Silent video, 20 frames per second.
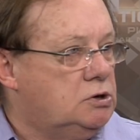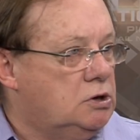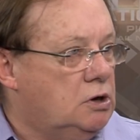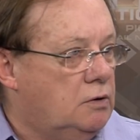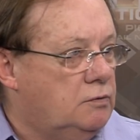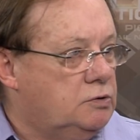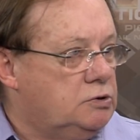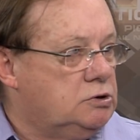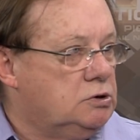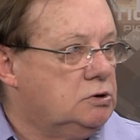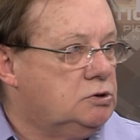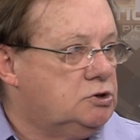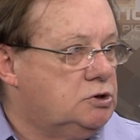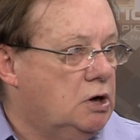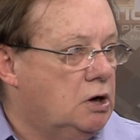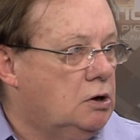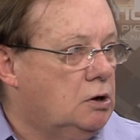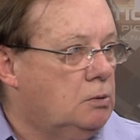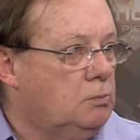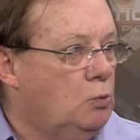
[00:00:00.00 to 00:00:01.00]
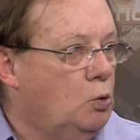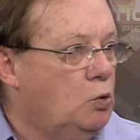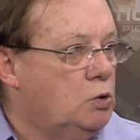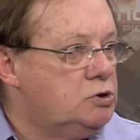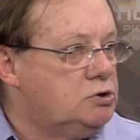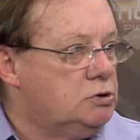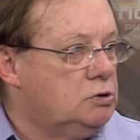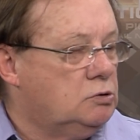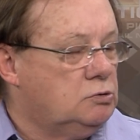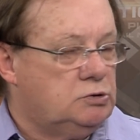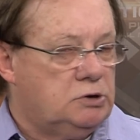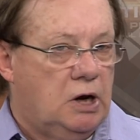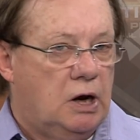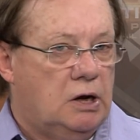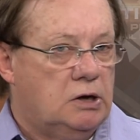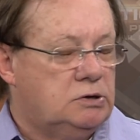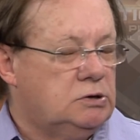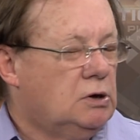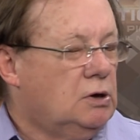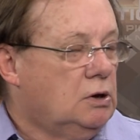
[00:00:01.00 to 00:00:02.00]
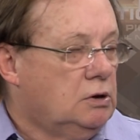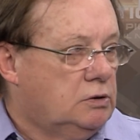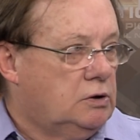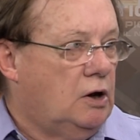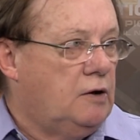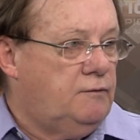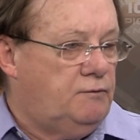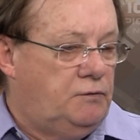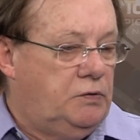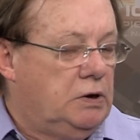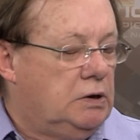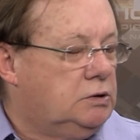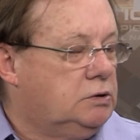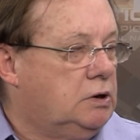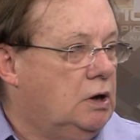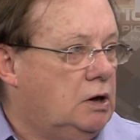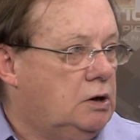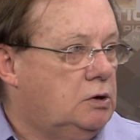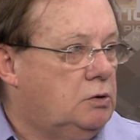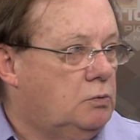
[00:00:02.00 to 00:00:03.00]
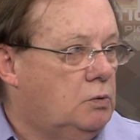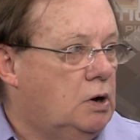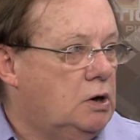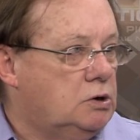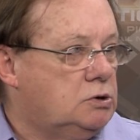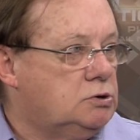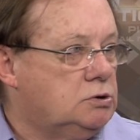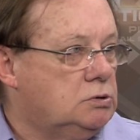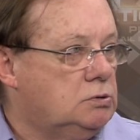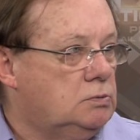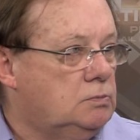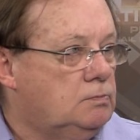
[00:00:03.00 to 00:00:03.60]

Jefferson, Chandler Morris, those guys, they fit that direction. Yeah,